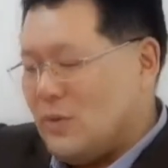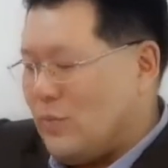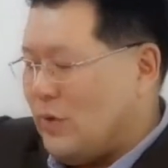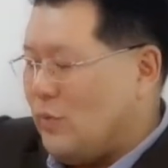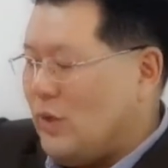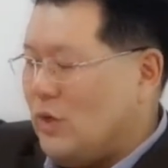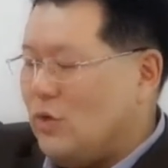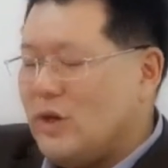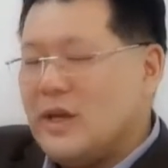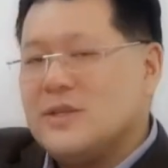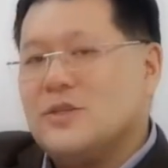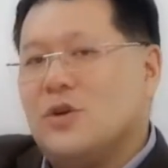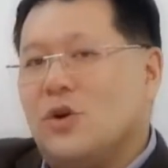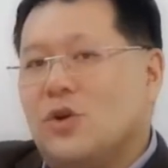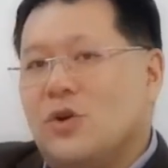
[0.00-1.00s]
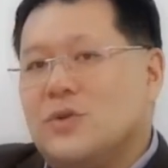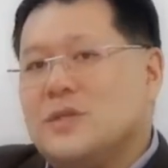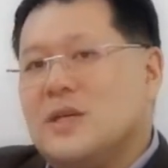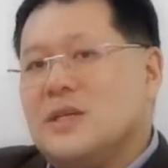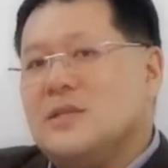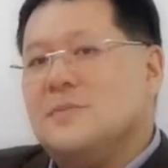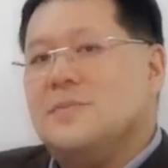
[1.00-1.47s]
that when we look at
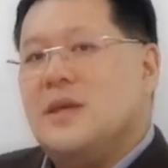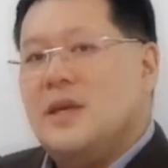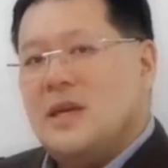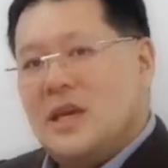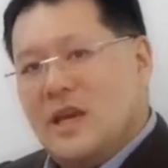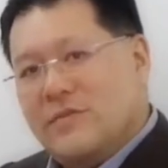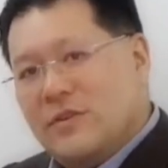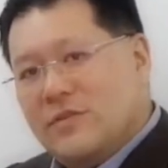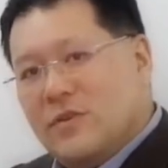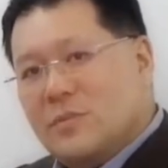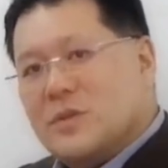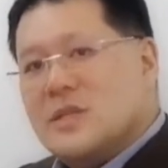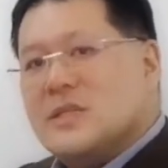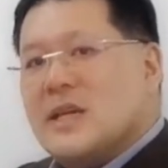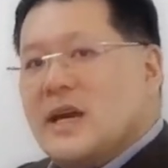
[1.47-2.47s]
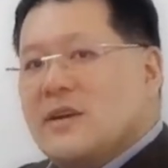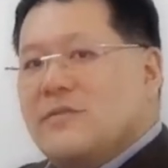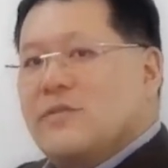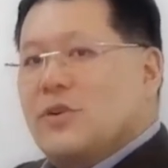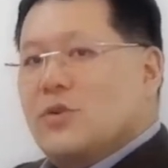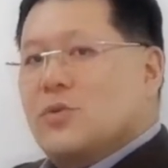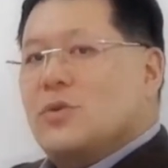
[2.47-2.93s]
scoliosis, even from the side
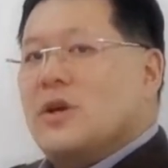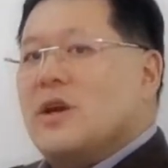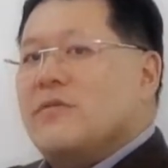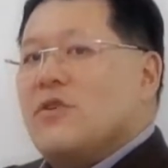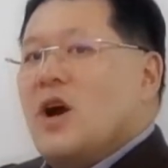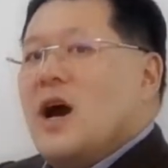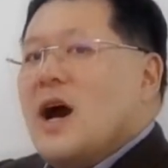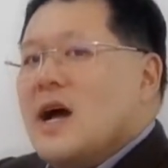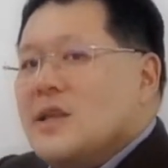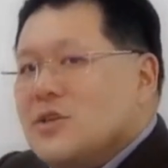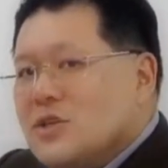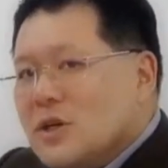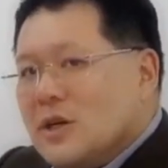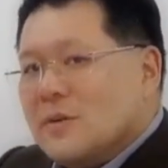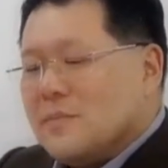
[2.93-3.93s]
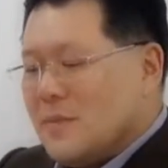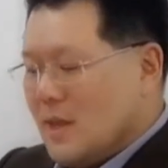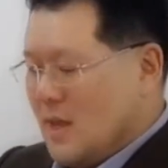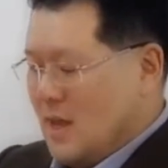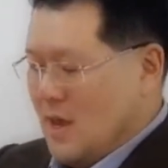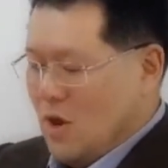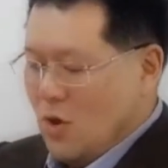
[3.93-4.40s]
view, if you're hunching
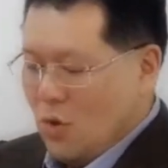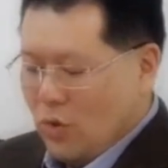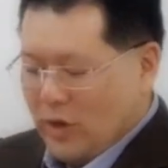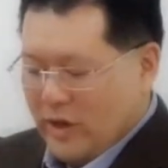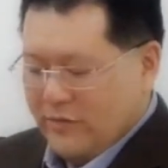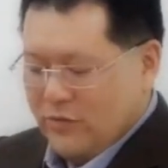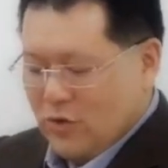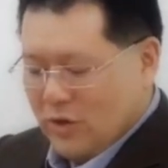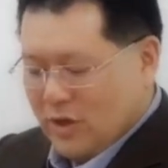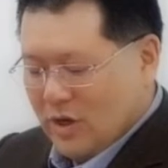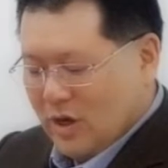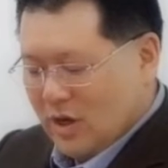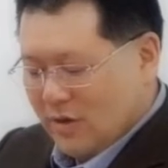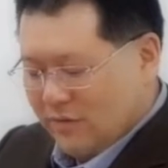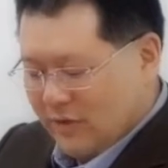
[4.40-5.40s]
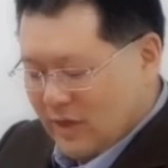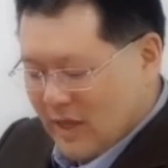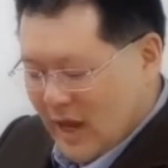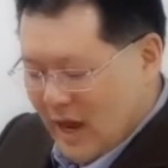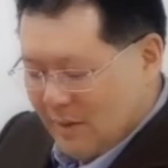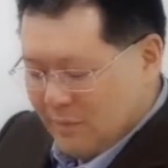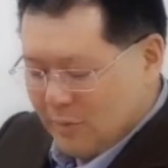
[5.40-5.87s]
or if you're curved in
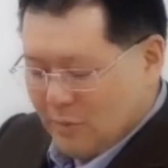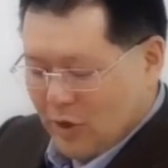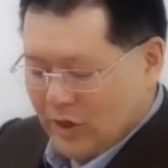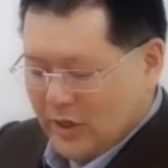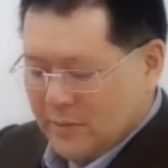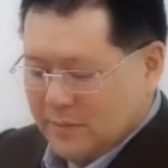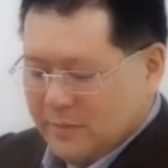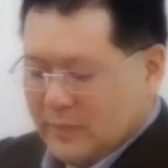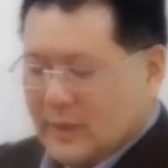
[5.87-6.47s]
the upper body,